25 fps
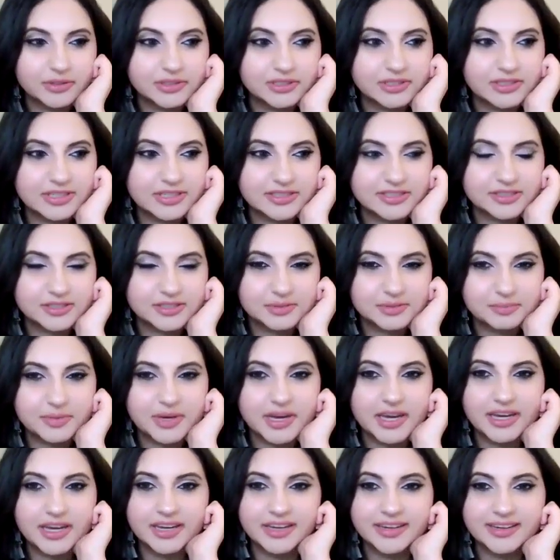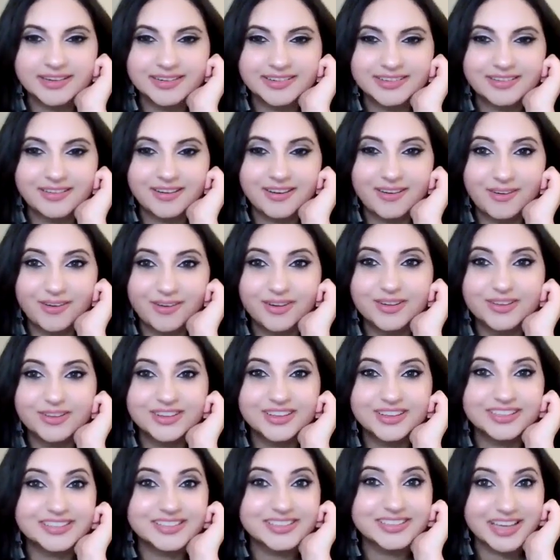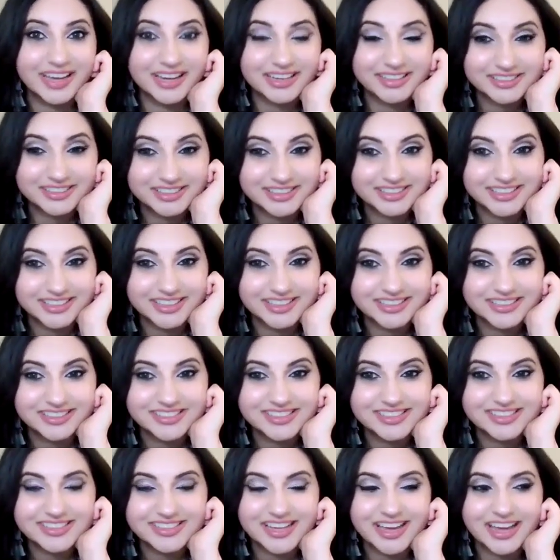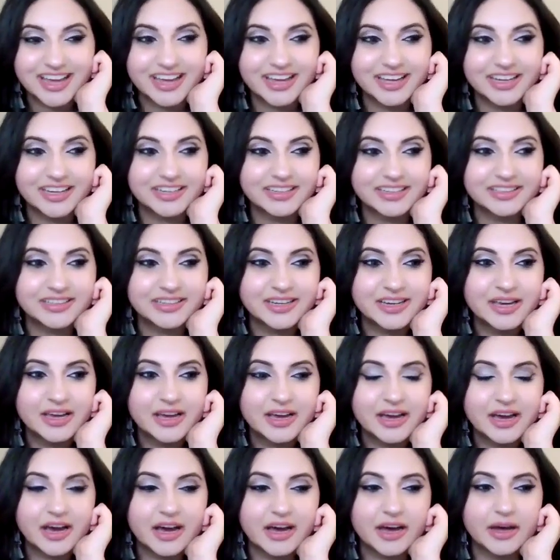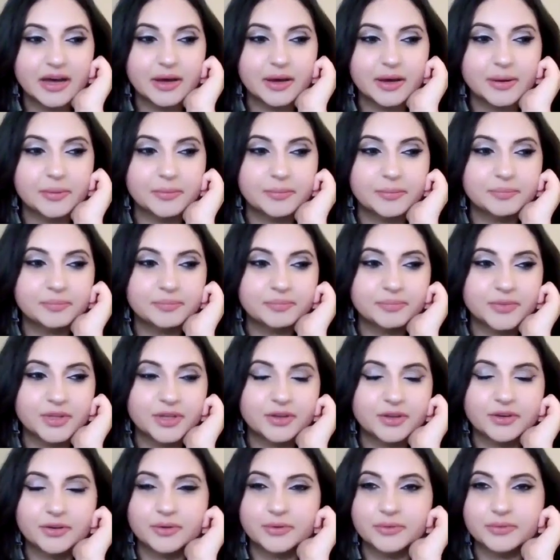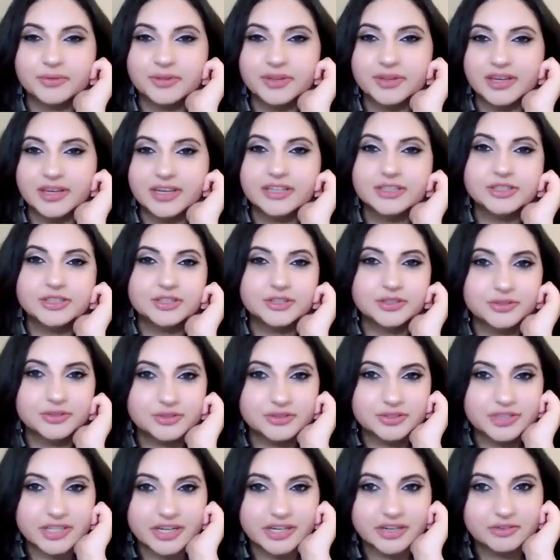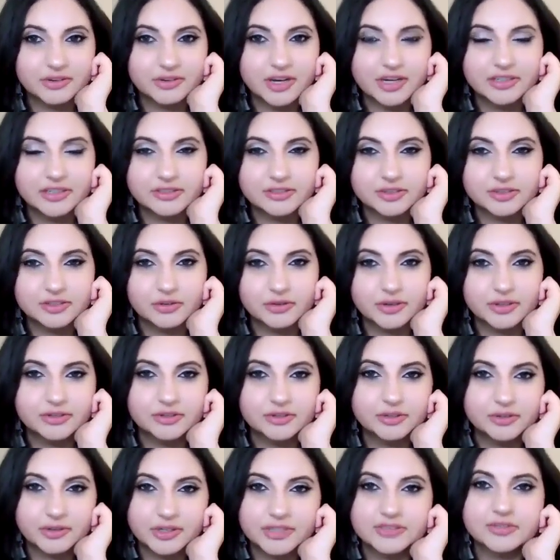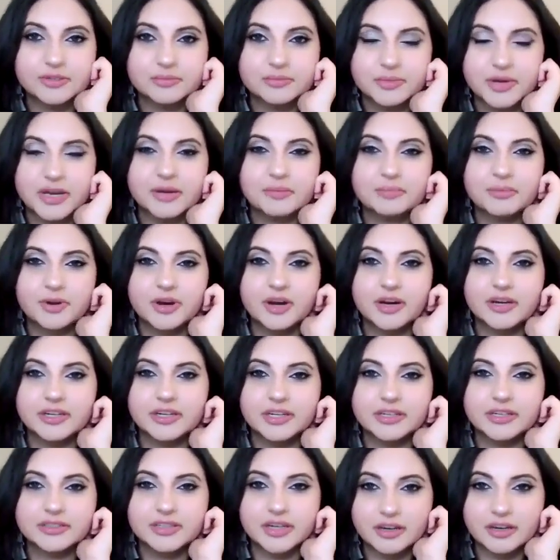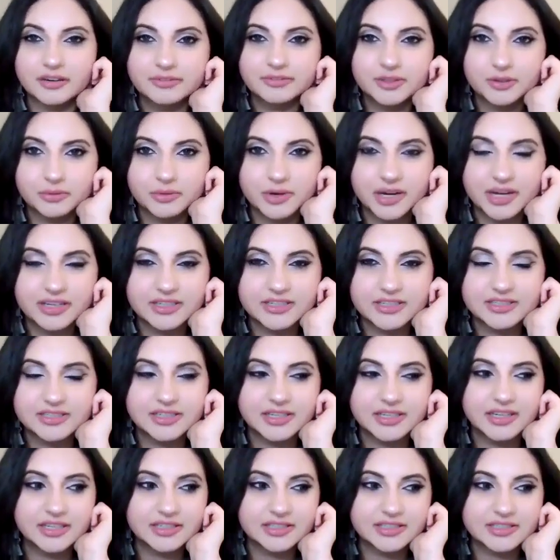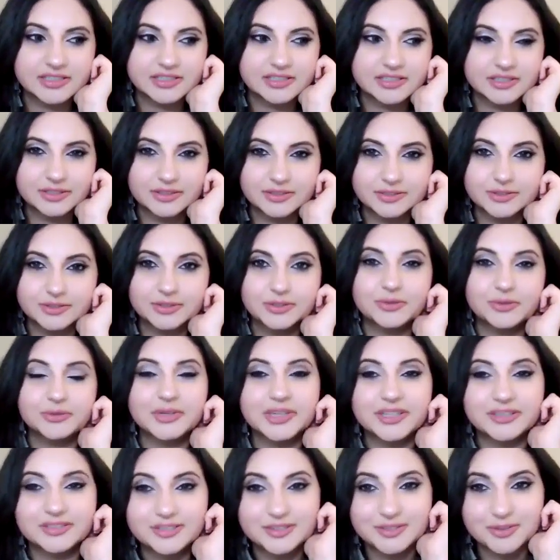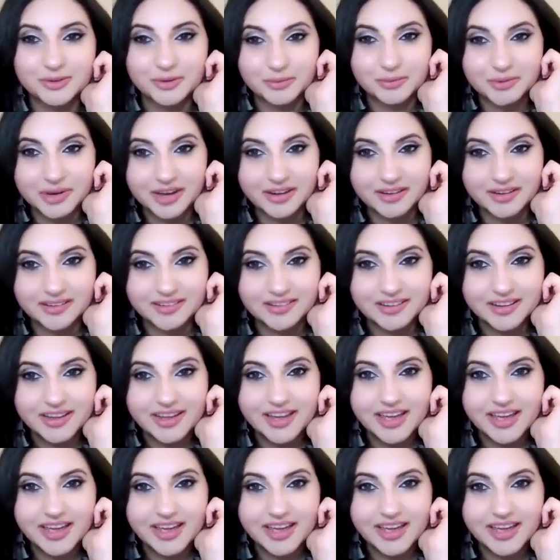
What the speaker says: Despite all the sanctions and the issues that Iran is going through as a byproduct of the West, it is still doing so well.